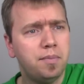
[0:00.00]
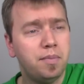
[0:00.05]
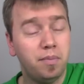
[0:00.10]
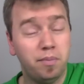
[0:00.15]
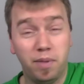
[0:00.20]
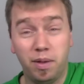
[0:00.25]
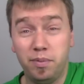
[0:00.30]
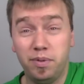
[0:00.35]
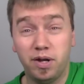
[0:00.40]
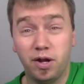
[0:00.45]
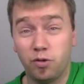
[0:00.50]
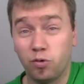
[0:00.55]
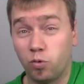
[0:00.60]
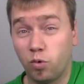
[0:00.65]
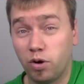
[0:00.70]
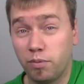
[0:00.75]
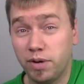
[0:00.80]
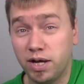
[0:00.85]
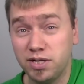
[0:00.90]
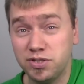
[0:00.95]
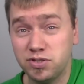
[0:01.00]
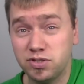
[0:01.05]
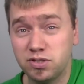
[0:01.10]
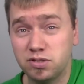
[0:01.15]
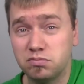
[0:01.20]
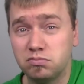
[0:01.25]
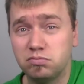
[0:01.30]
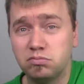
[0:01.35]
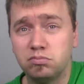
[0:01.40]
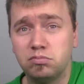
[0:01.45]
Maybe another War
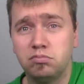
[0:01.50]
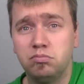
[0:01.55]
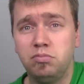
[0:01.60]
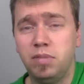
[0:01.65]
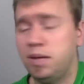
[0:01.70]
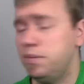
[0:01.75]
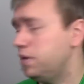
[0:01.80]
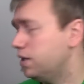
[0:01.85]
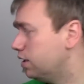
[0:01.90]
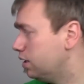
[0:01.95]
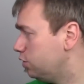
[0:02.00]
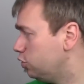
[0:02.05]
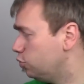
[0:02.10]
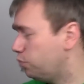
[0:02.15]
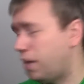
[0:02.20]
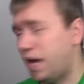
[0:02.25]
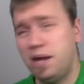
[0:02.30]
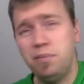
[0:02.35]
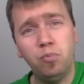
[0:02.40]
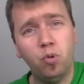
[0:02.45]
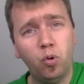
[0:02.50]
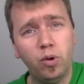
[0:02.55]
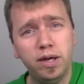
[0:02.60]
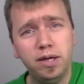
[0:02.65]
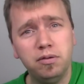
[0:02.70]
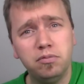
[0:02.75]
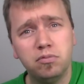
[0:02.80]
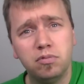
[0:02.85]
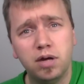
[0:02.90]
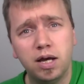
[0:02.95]
Boss. Maybe a new Pain
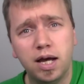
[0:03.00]
Boy.